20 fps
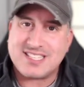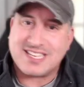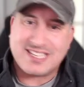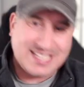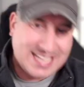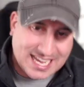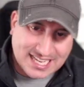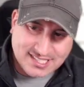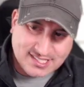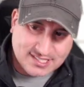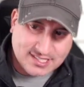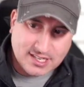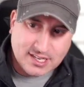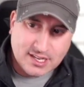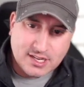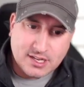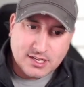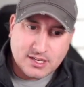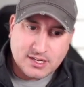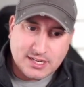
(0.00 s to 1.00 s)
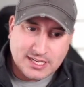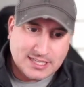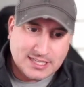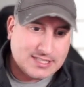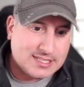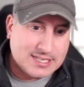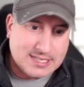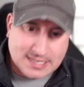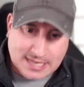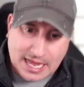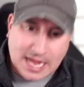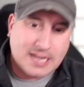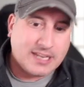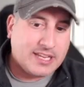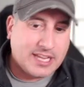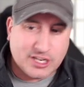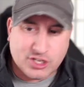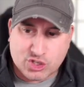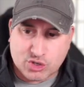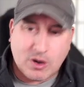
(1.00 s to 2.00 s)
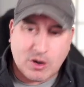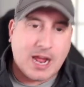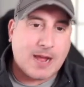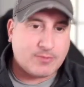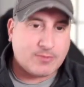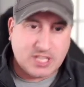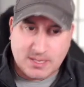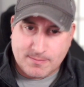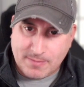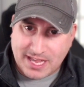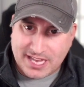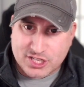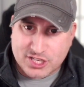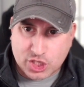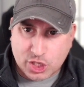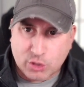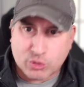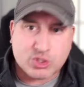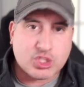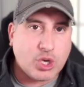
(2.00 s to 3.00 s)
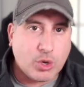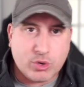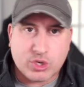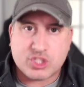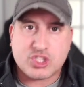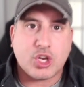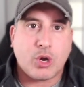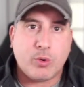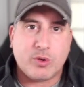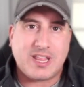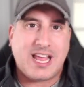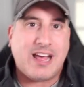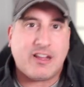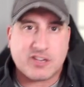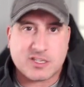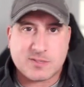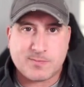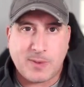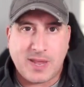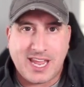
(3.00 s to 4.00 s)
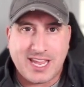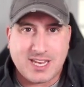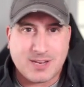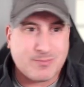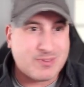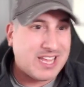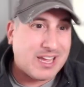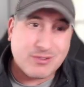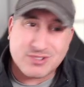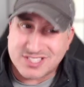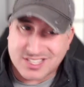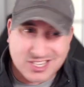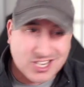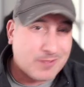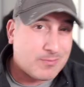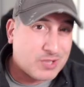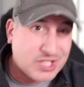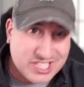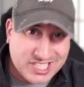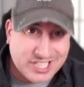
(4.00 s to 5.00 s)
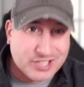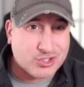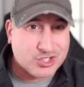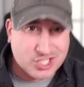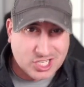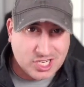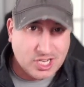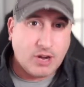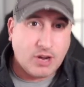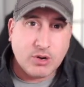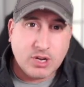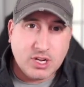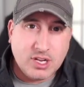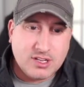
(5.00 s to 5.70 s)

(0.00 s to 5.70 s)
And yes, he did not get dropped. He managed to go toe-to-toe with Alex Pereira, but that was a couple of years ago.